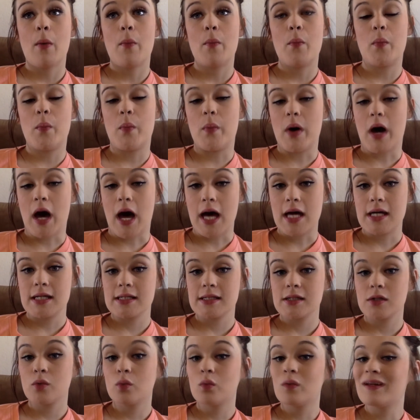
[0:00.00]

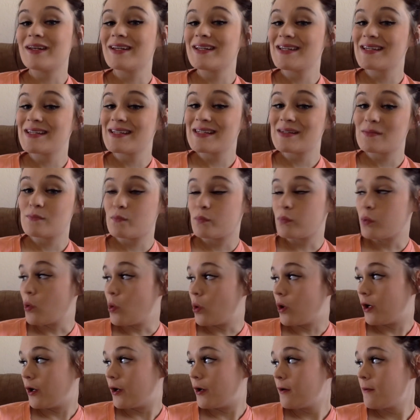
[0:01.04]
But when he's
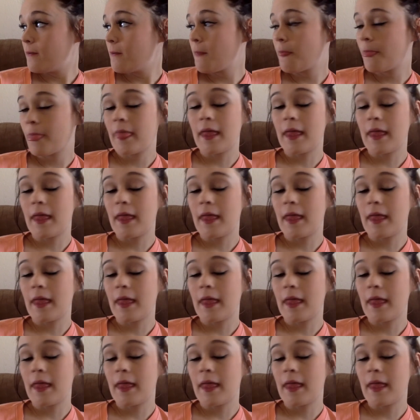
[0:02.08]
born,